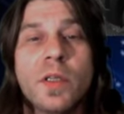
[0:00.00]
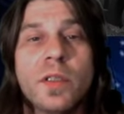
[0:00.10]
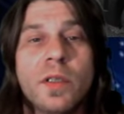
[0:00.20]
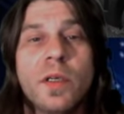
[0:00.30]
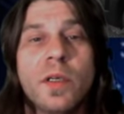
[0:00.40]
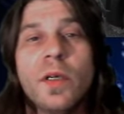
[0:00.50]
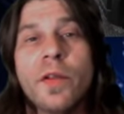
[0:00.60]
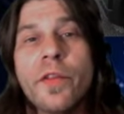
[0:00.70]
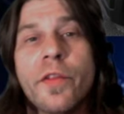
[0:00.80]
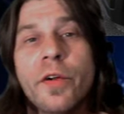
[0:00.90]

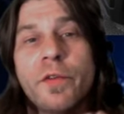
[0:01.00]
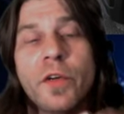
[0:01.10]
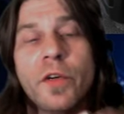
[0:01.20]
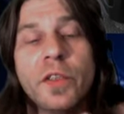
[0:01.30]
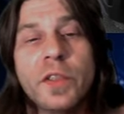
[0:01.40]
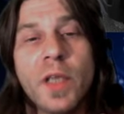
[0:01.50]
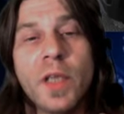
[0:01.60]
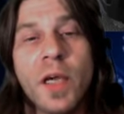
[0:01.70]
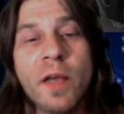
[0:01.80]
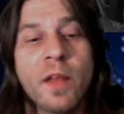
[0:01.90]
till the 31st,
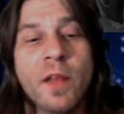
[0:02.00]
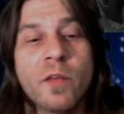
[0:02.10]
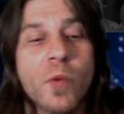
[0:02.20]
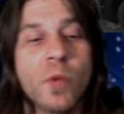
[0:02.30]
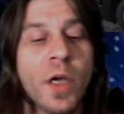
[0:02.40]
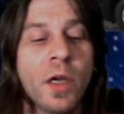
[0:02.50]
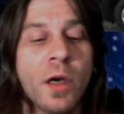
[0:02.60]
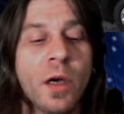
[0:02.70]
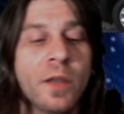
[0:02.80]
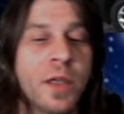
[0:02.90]
and that's when
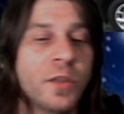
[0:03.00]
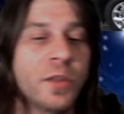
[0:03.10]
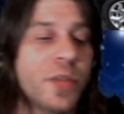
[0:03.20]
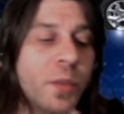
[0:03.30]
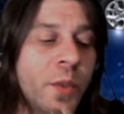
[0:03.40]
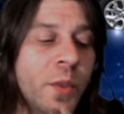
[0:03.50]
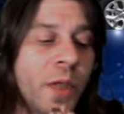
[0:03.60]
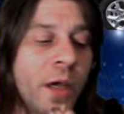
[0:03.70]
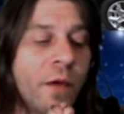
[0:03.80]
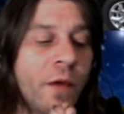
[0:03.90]
Daniel said we'd
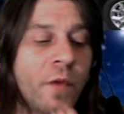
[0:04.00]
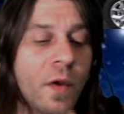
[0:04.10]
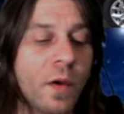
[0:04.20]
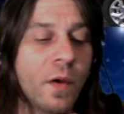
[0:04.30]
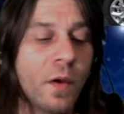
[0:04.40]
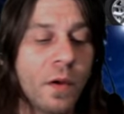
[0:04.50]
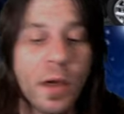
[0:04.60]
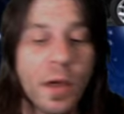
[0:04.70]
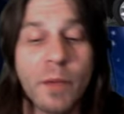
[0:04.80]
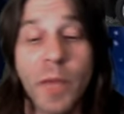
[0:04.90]
have
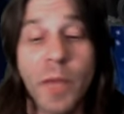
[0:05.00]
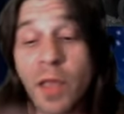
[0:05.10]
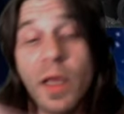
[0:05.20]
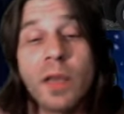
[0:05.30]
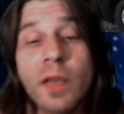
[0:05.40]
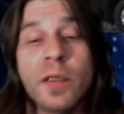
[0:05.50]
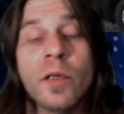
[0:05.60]
mainnet.